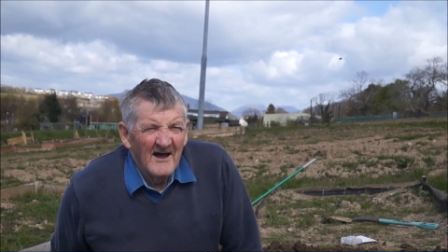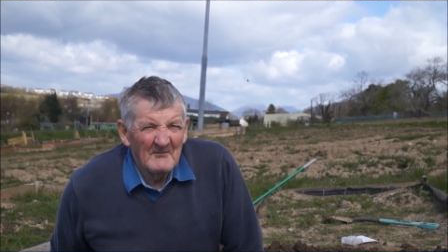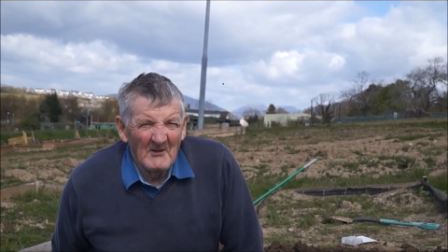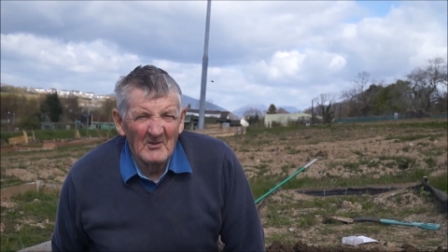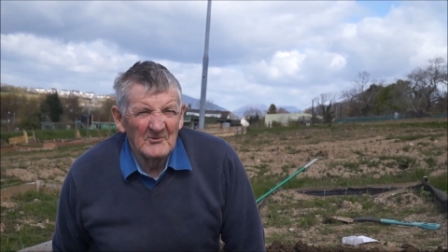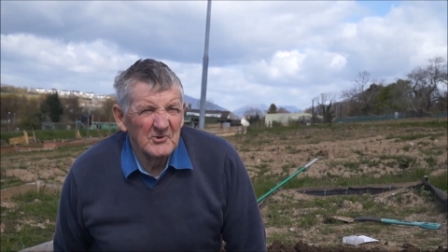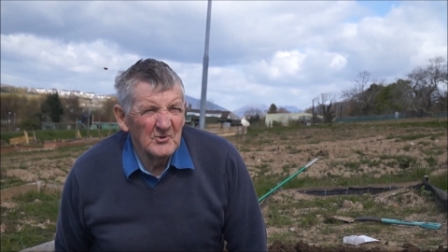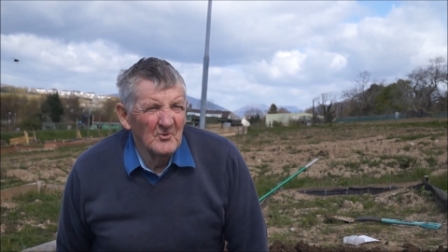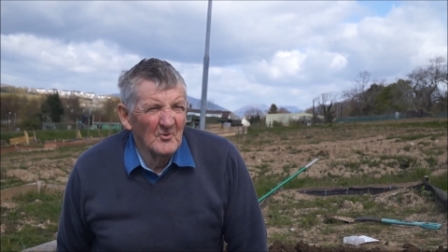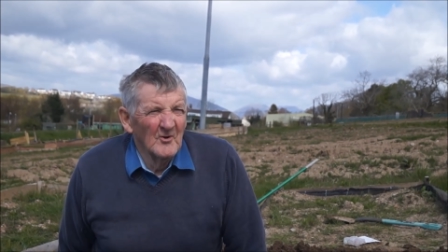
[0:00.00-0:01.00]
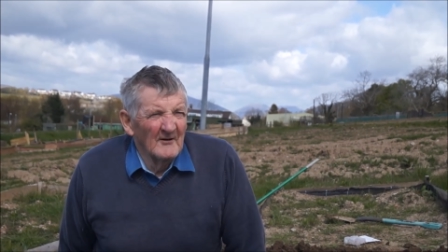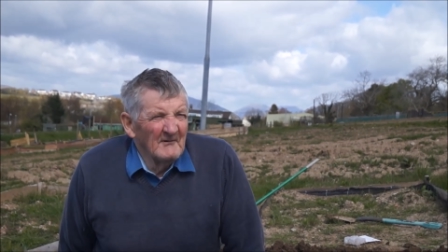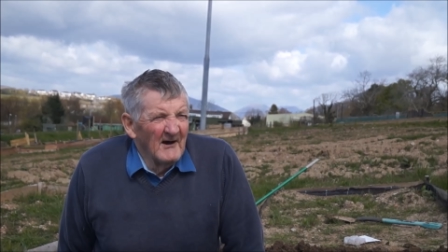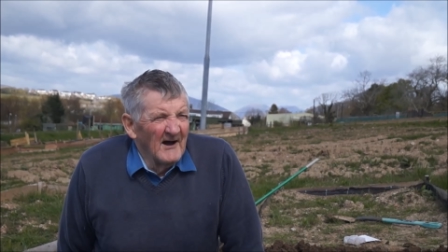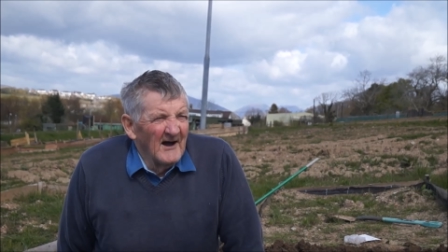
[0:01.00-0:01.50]
Well, as you know,
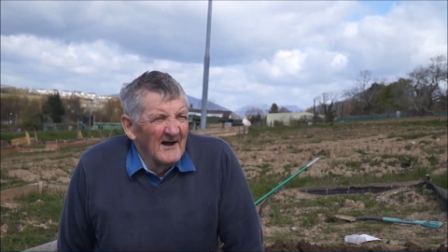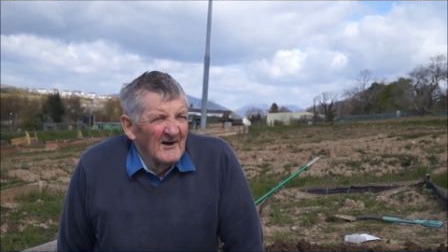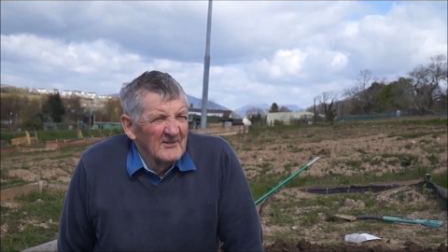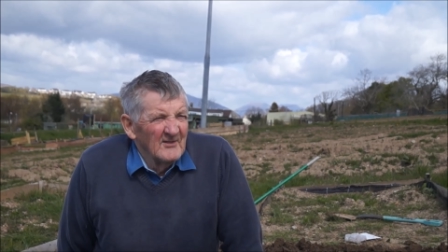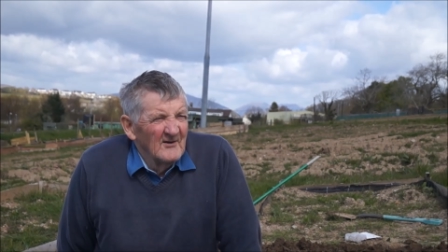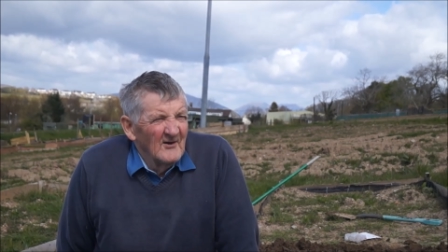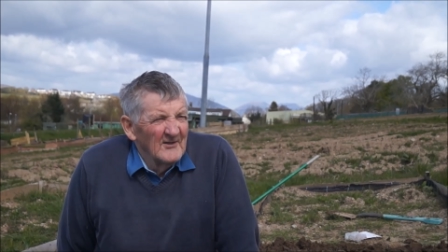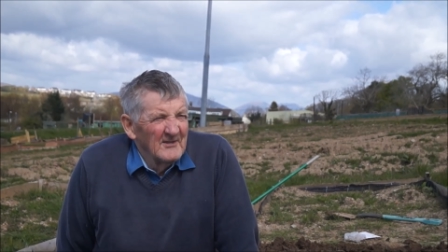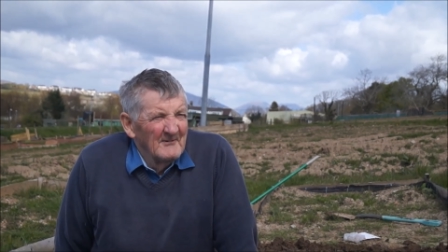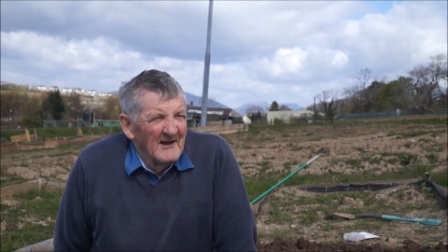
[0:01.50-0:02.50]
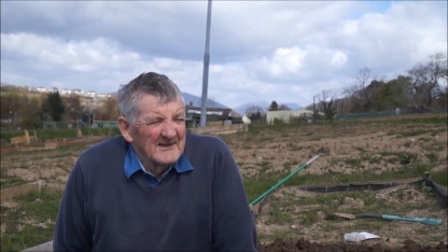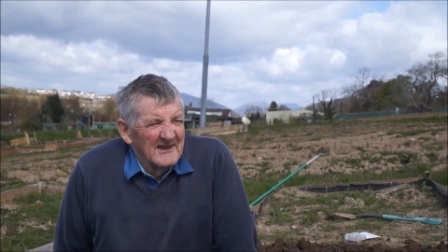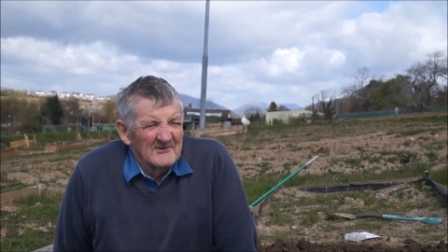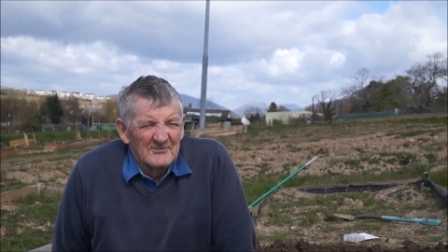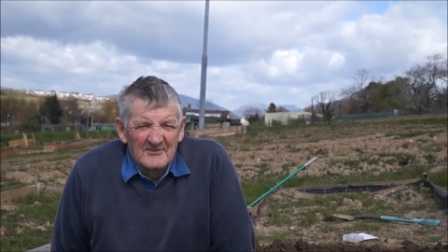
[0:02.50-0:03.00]
I, I had, I had a
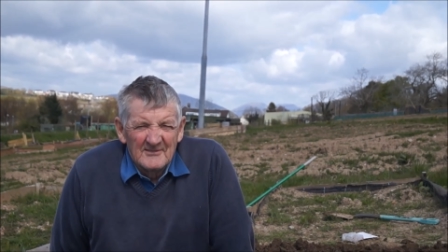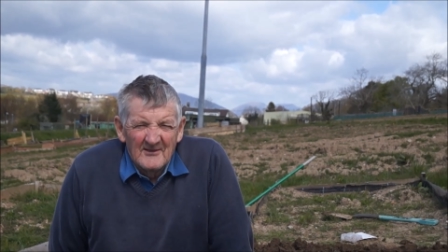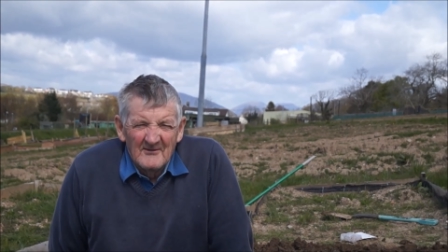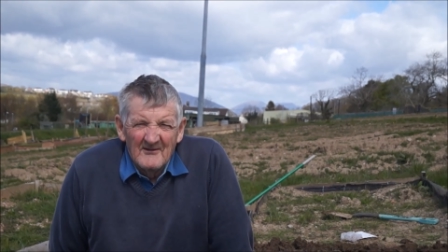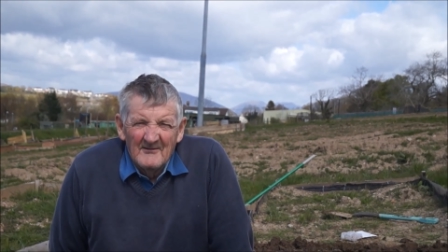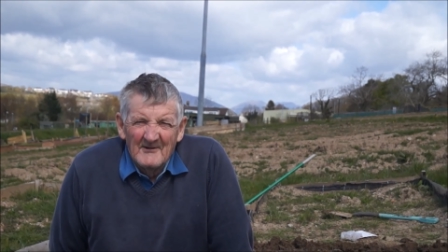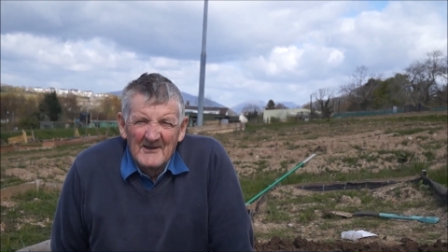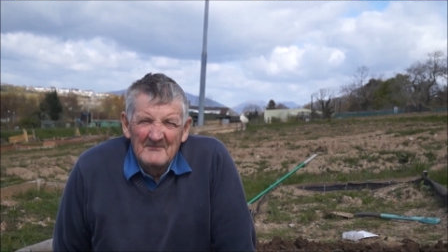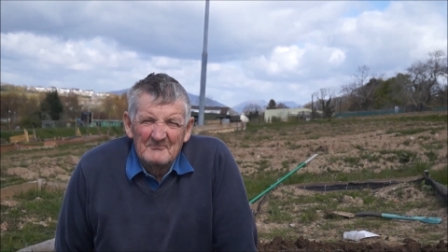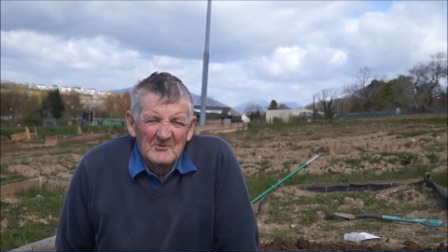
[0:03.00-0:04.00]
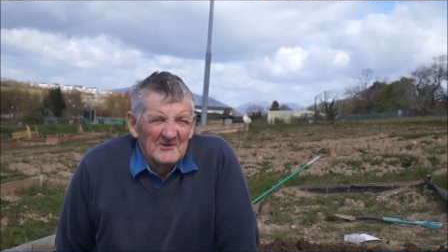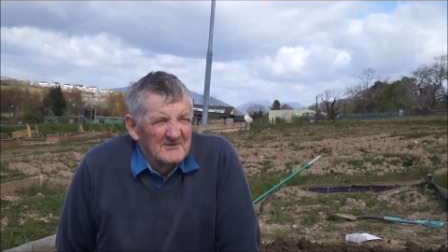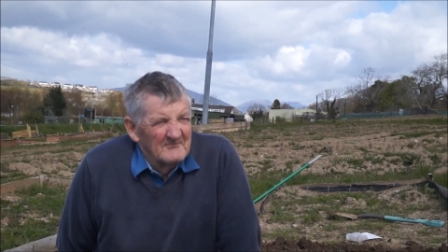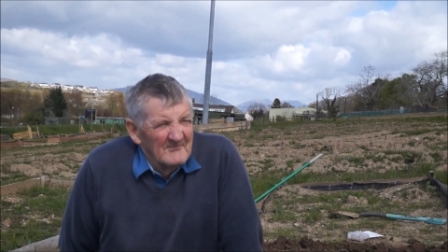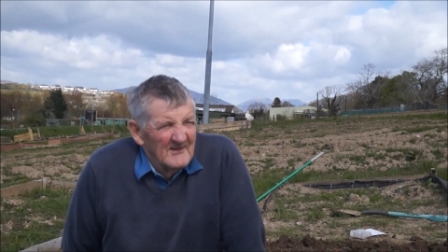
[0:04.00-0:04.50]
bit of in my place.
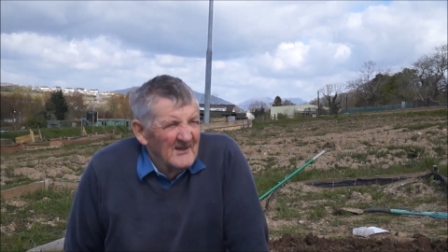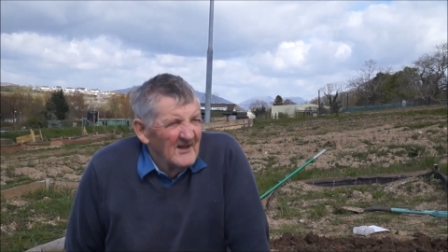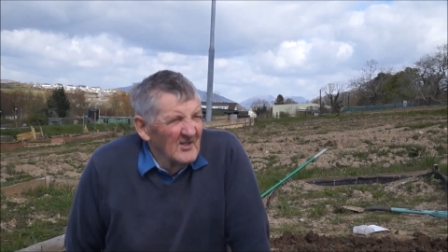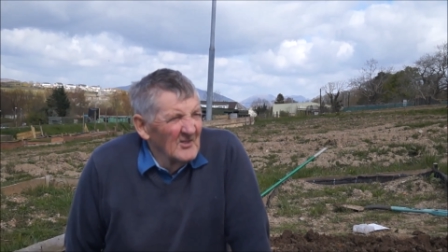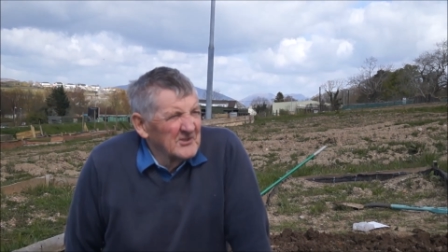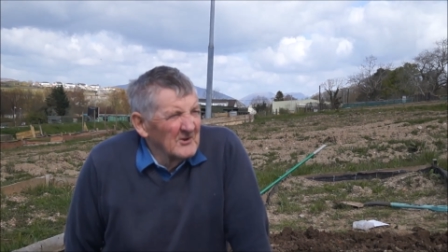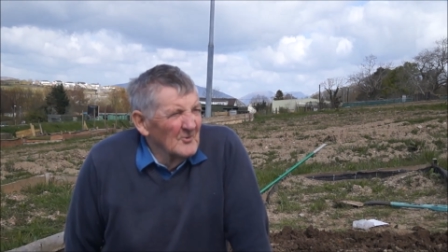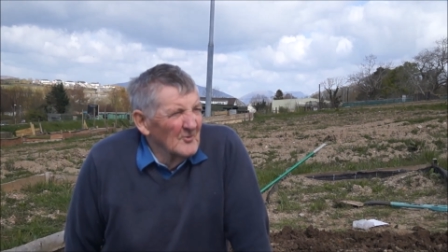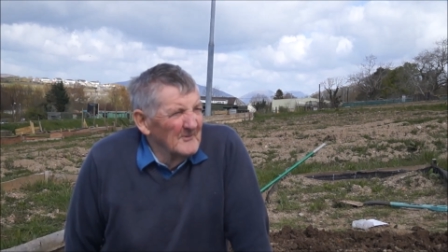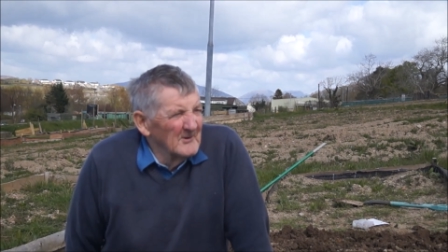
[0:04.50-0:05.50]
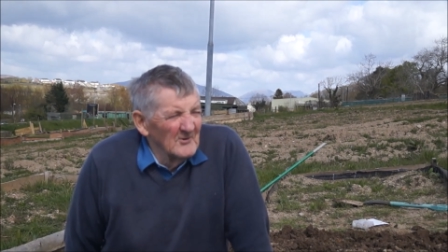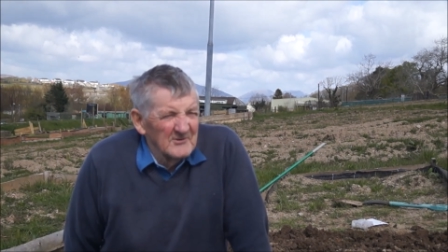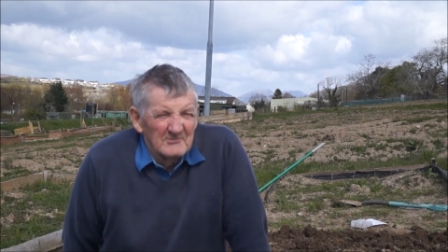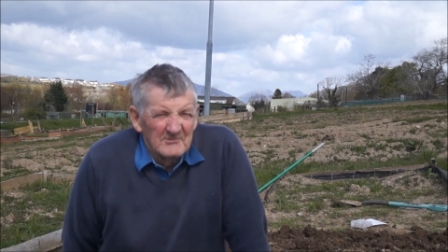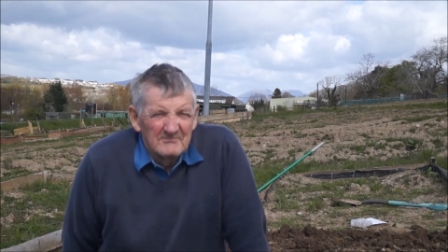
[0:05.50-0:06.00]
I let it go because
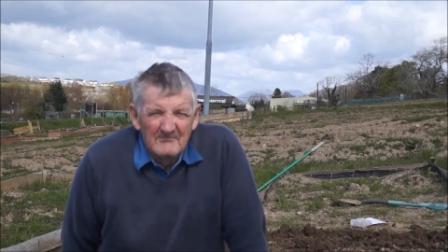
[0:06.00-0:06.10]
I was